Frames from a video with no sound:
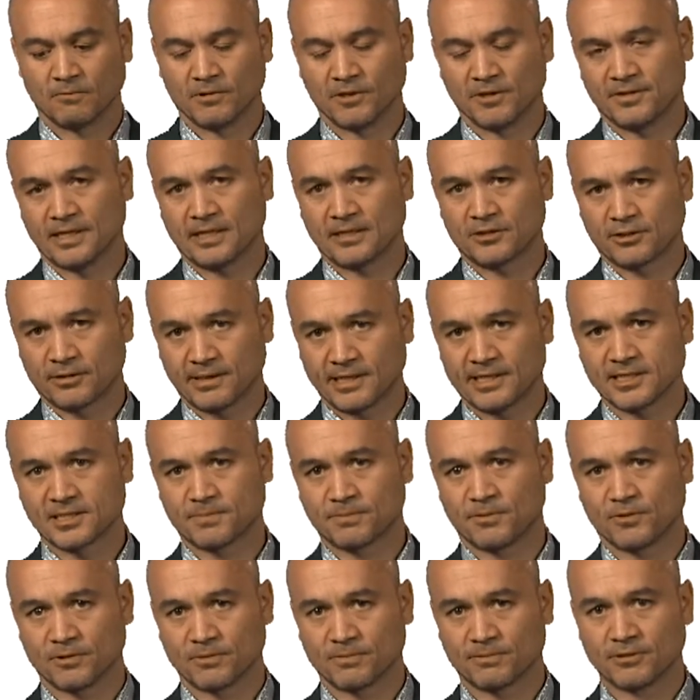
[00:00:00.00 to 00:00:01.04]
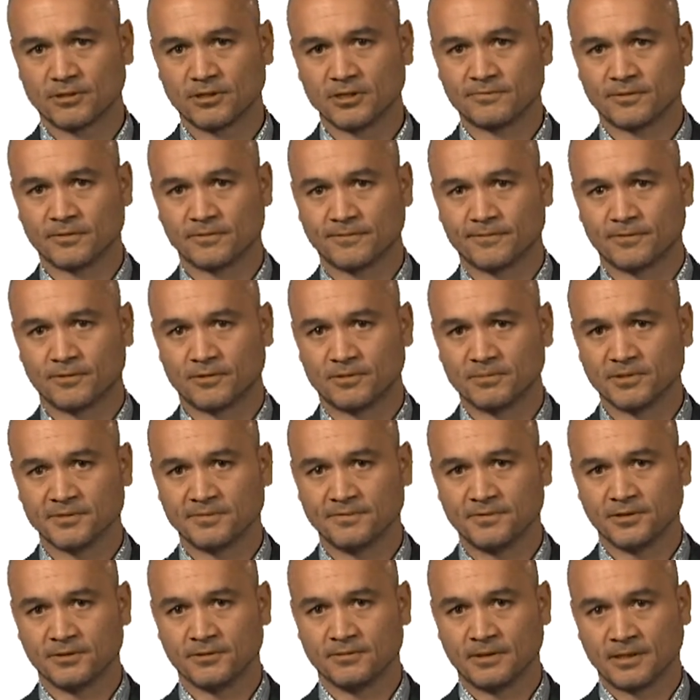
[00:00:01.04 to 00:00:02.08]
So with that transport approval
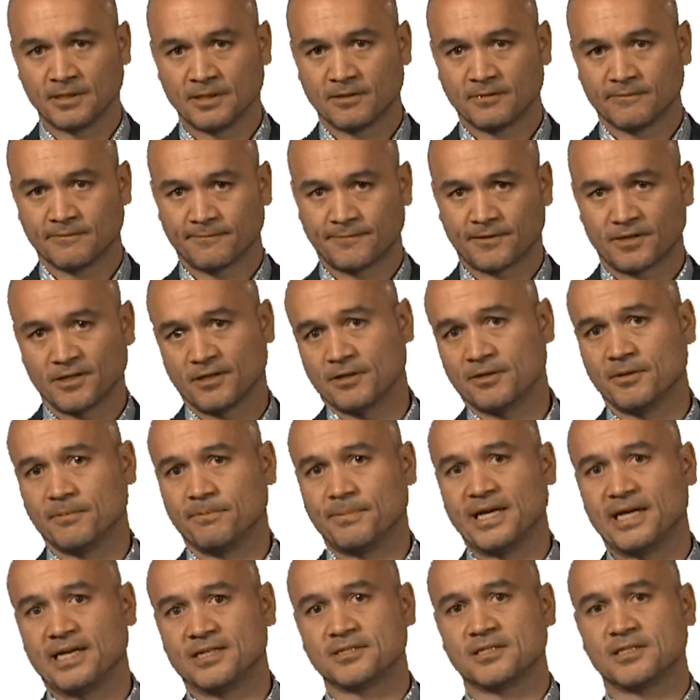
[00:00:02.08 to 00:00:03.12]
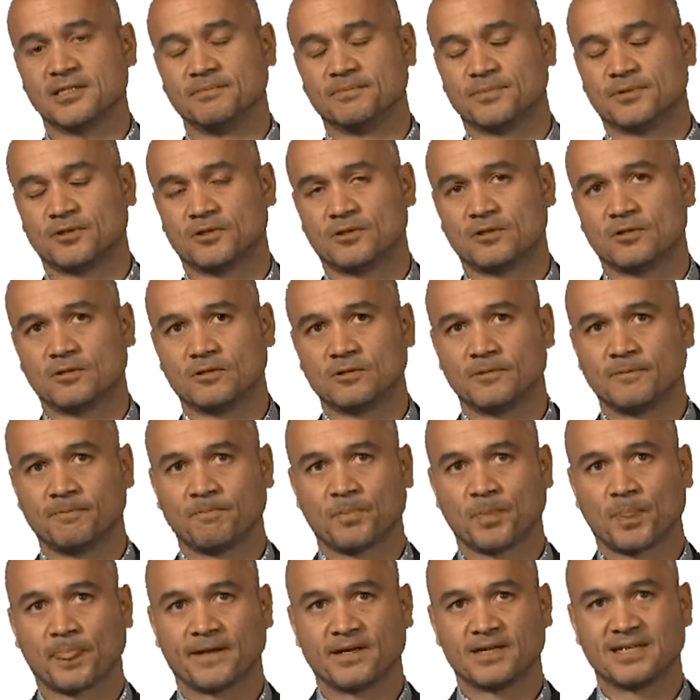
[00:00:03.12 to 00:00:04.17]
form, if you follow the bouncing
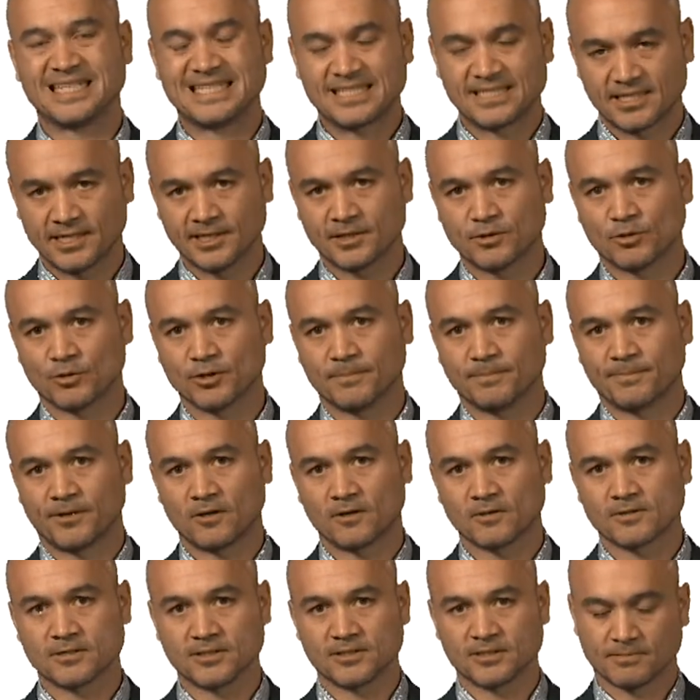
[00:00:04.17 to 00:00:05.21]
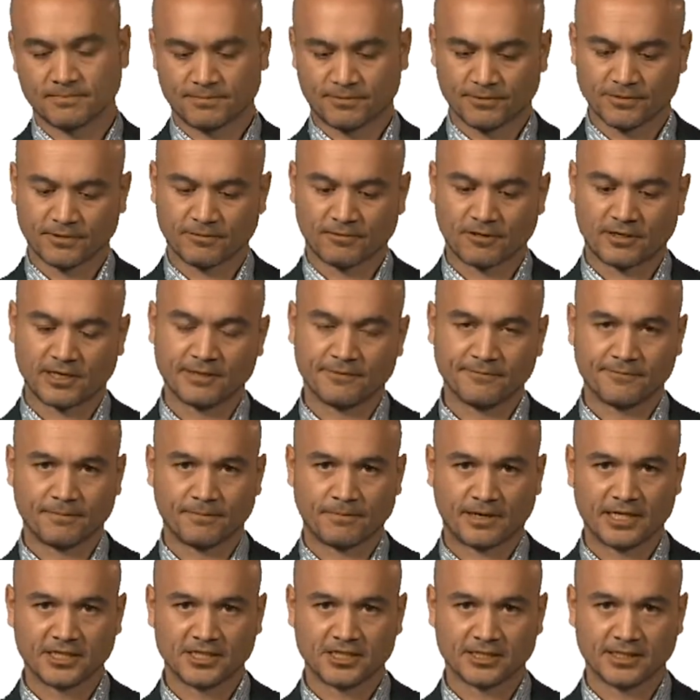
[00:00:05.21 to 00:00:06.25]
ball and tick all the boxes and put the
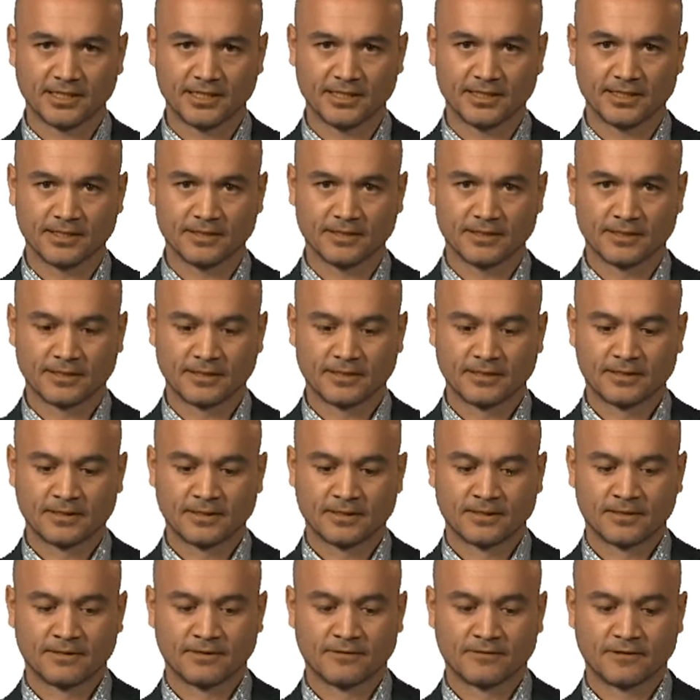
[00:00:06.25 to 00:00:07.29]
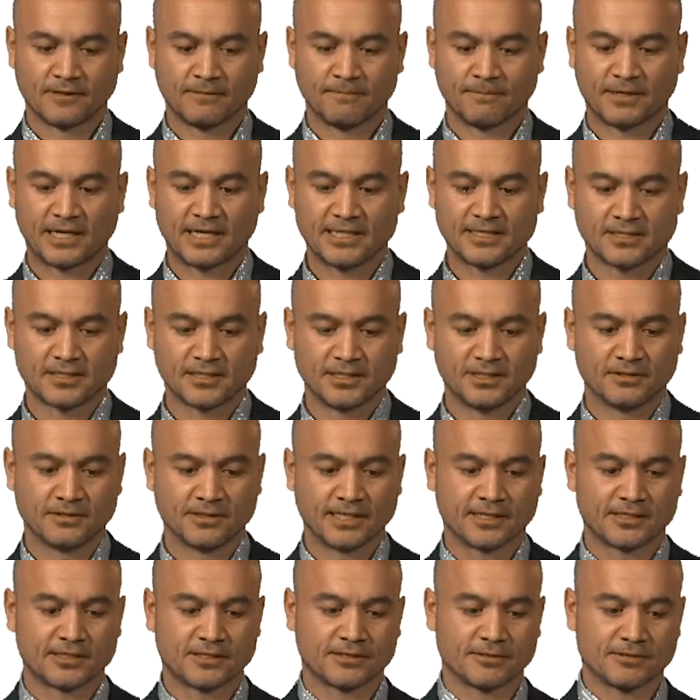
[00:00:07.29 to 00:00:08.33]
right information in, then
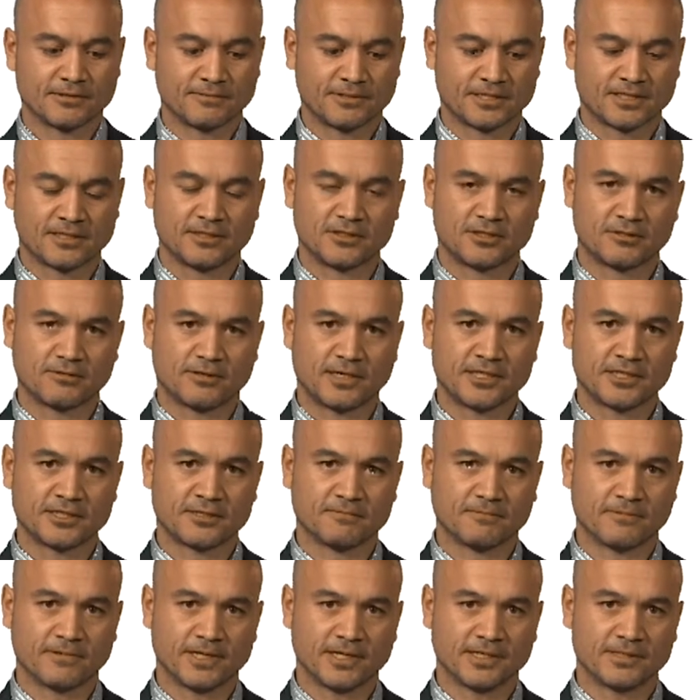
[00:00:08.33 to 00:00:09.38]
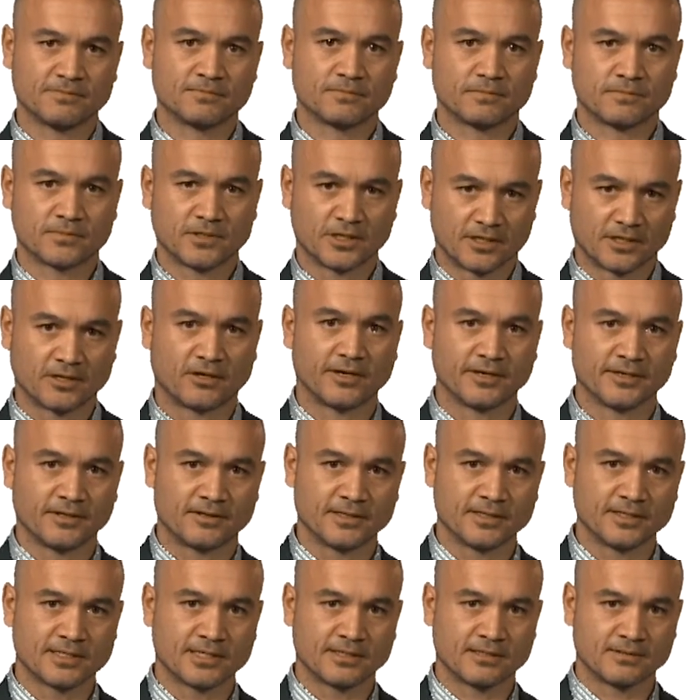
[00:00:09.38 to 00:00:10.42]
basically you'll get to a situation where the
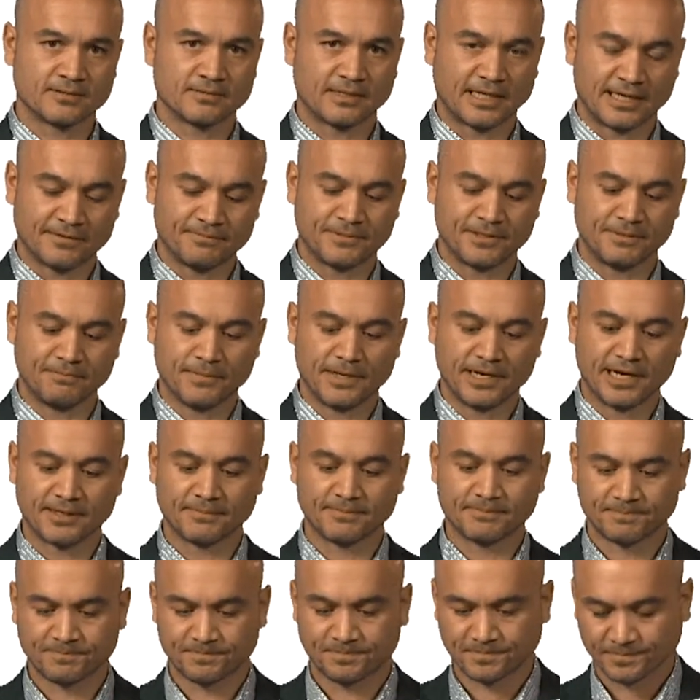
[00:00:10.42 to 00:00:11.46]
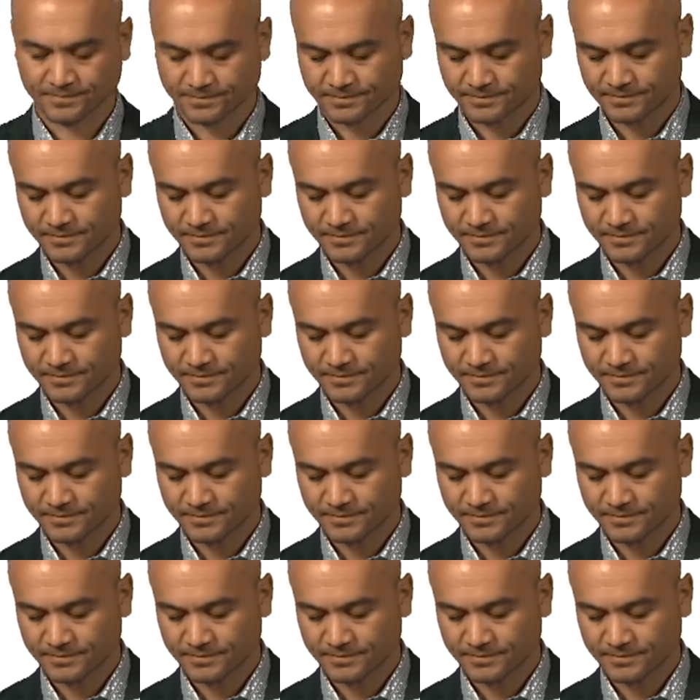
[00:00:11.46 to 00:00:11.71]
guidelines have been met.